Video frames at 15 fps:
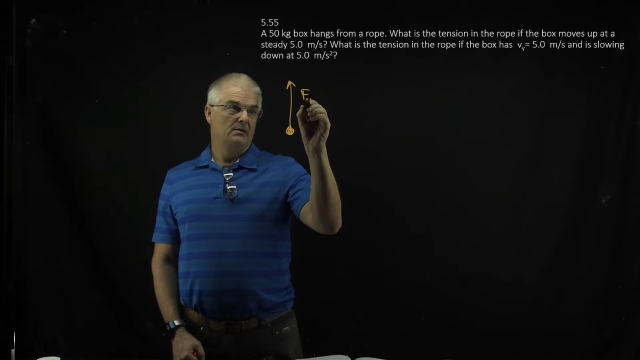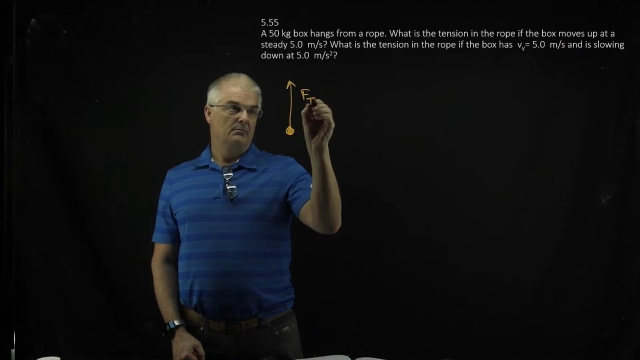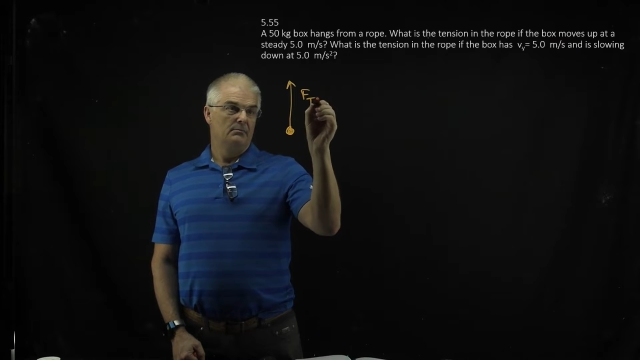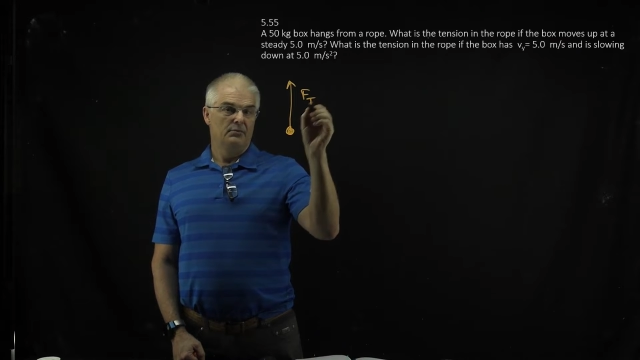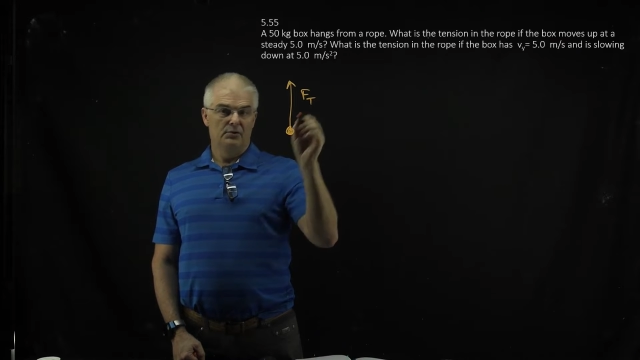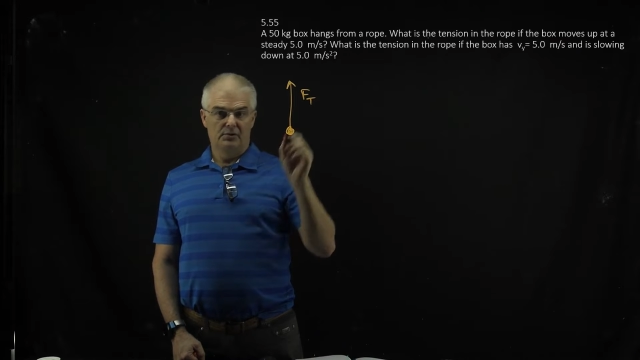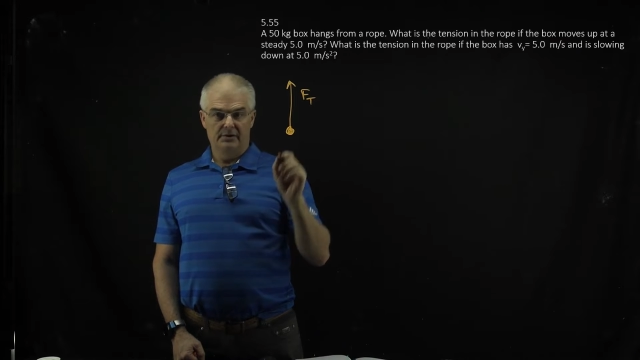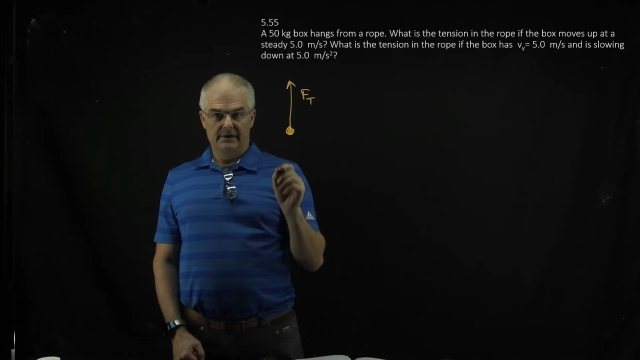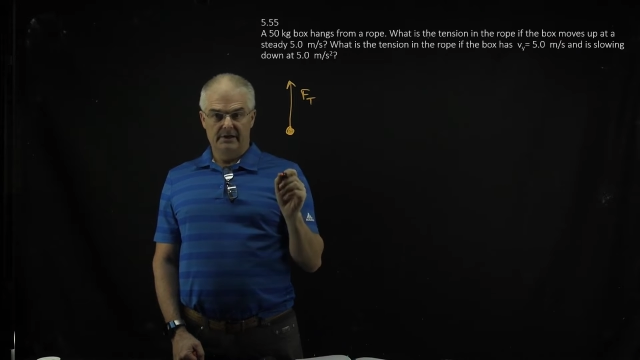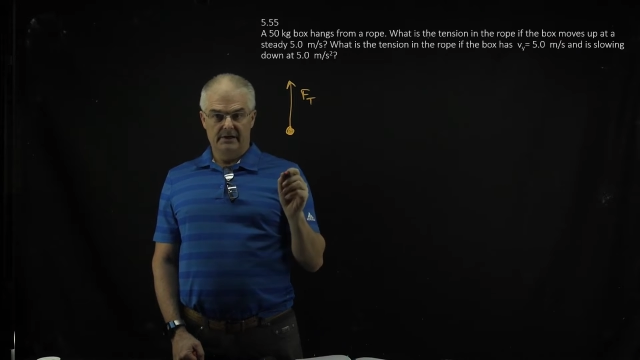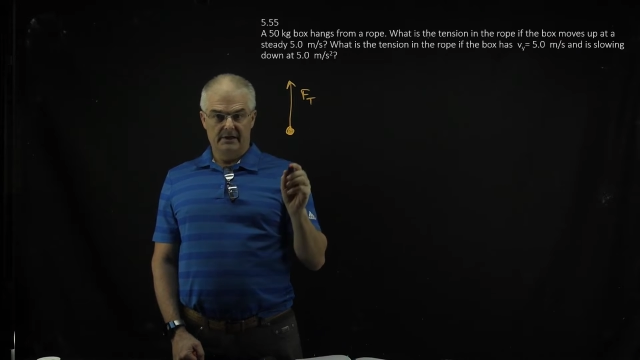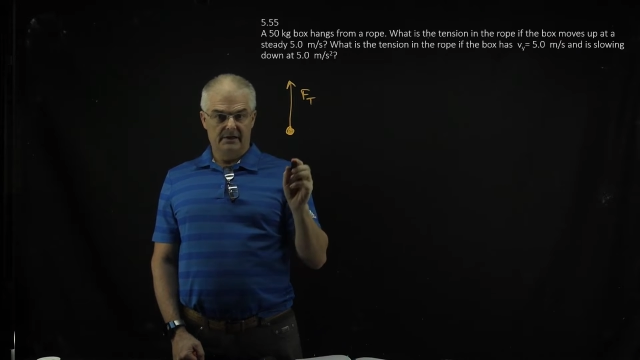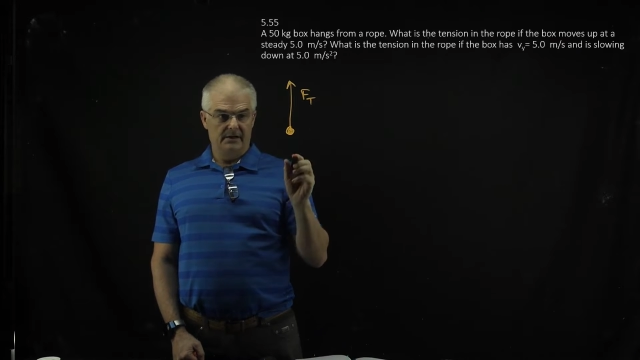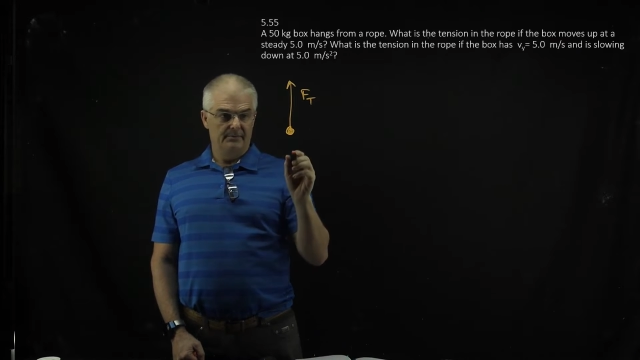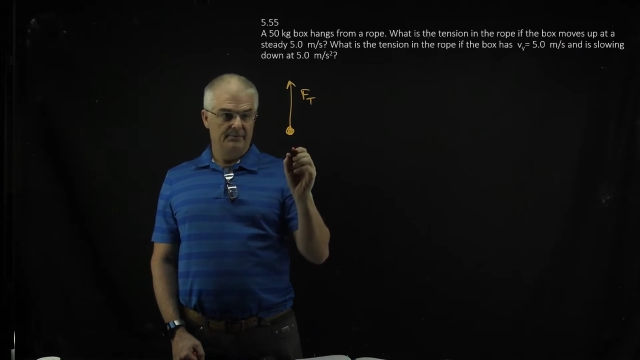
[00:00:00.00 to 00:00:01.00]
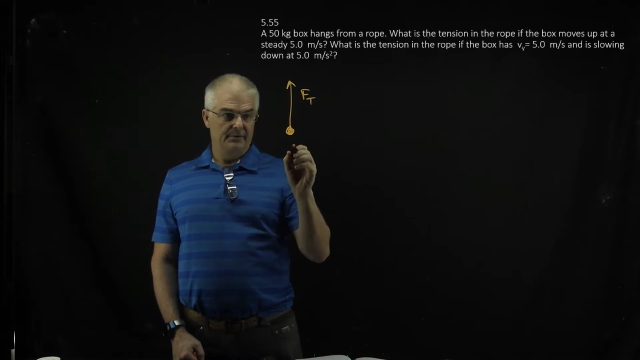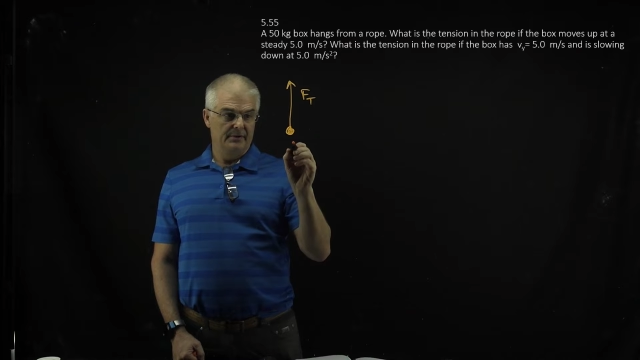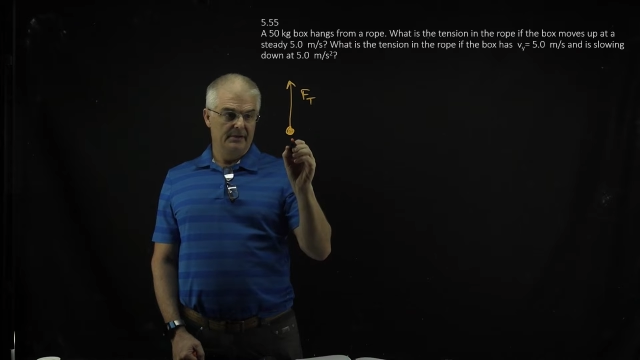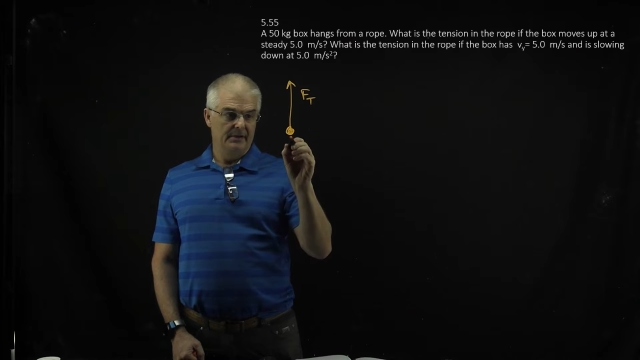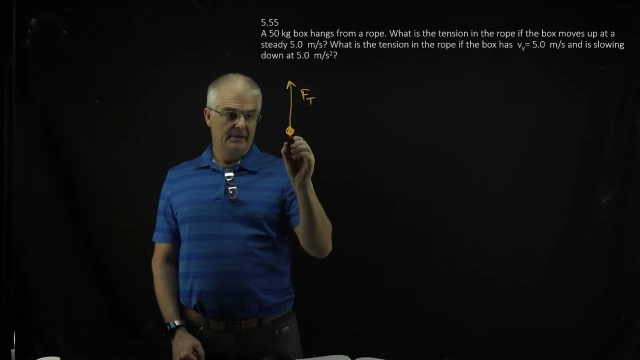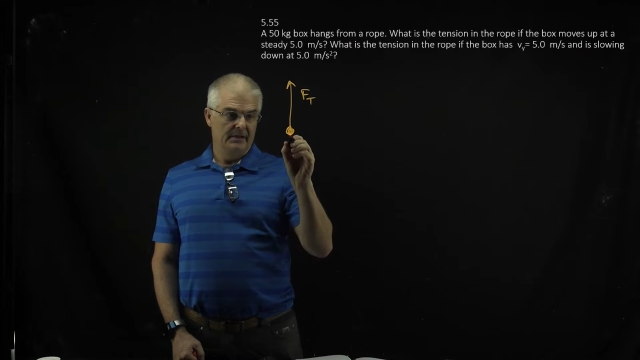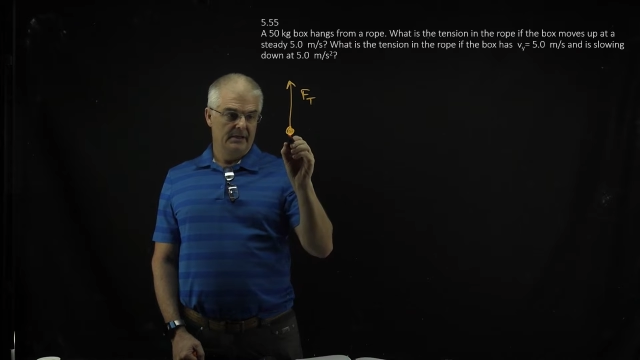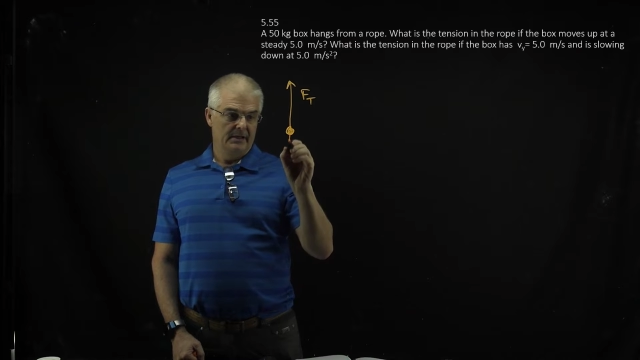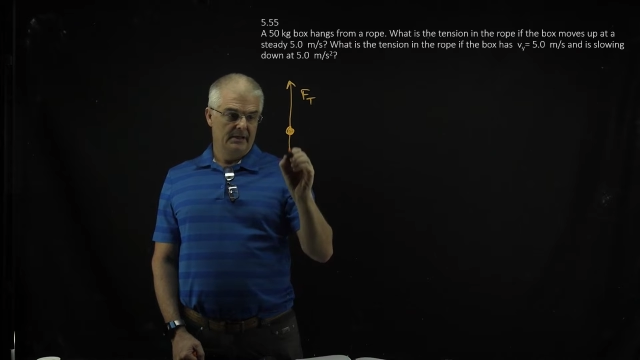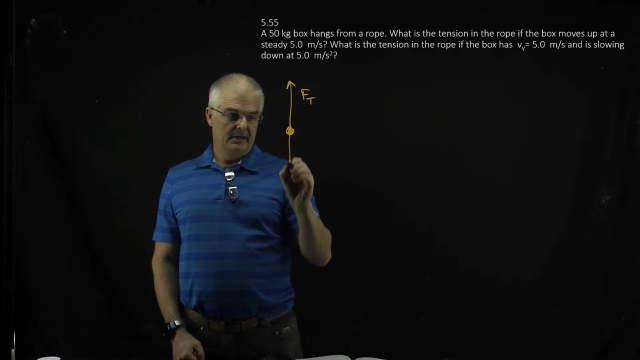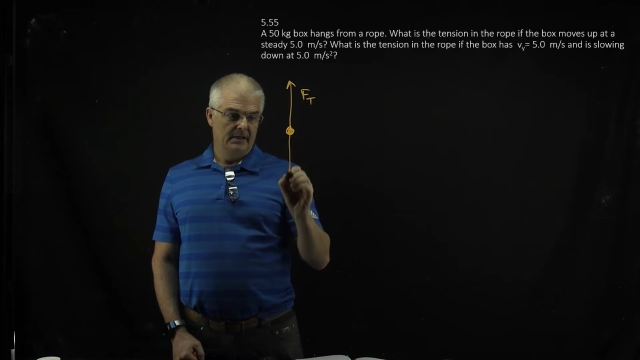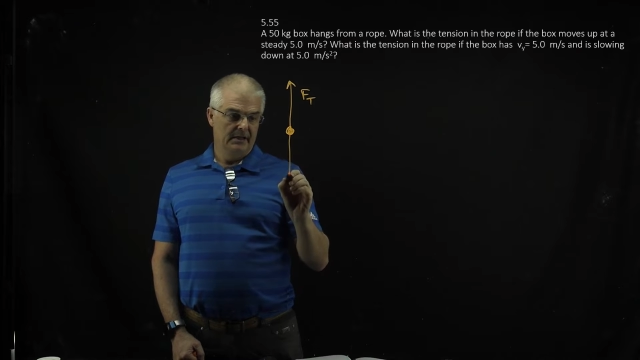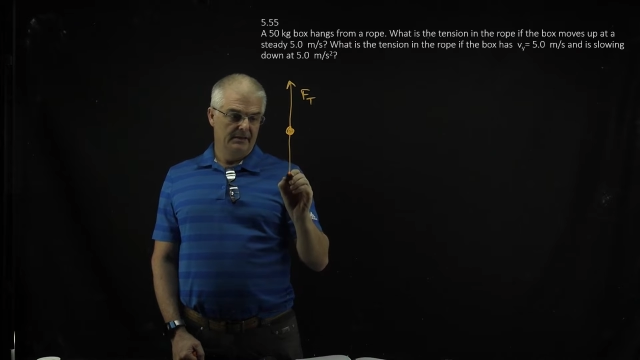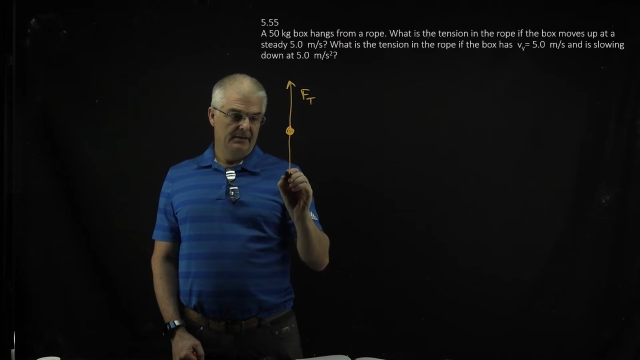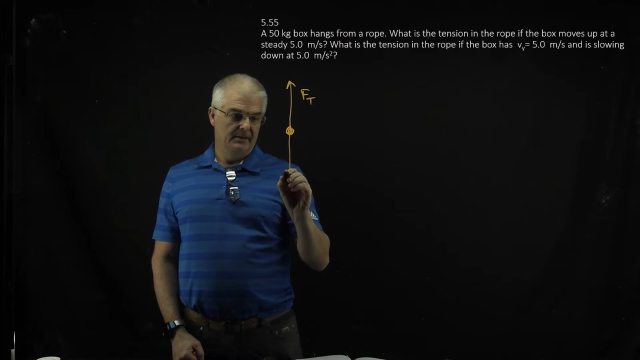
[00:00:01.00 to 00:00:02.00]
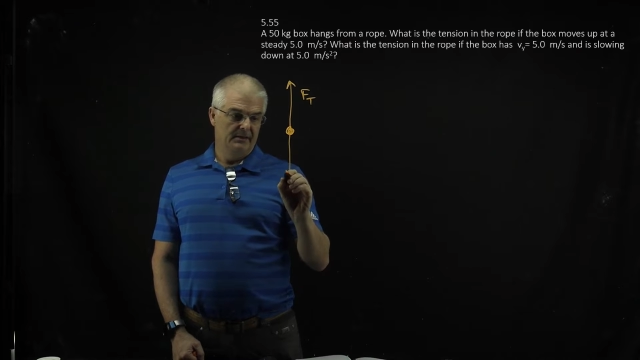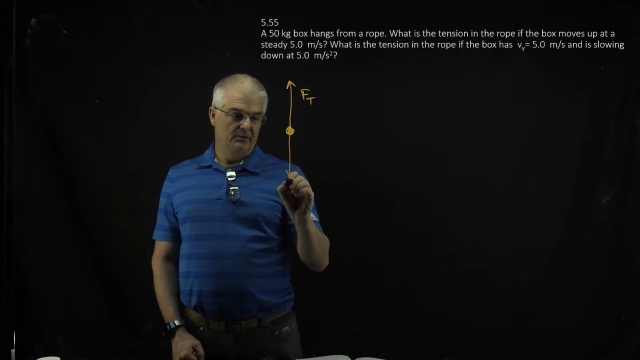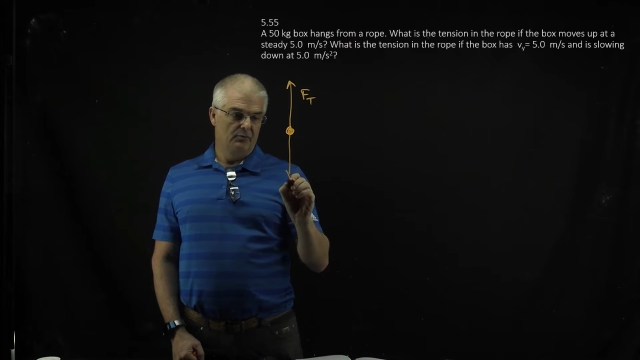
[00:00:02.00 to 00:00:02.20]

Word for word: pulling up, and then there